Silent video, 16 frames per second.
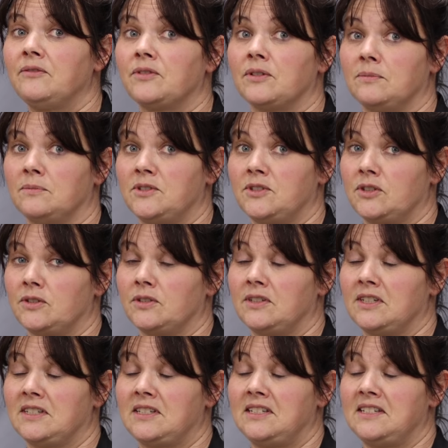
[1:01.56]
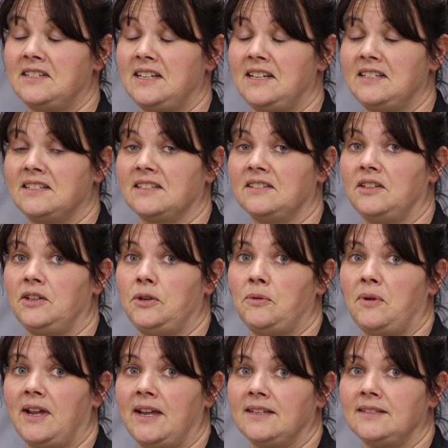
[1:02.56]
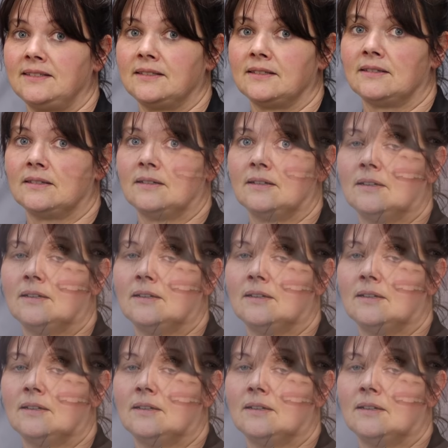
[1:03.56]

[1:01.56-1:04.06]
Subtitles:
from this disease in the US.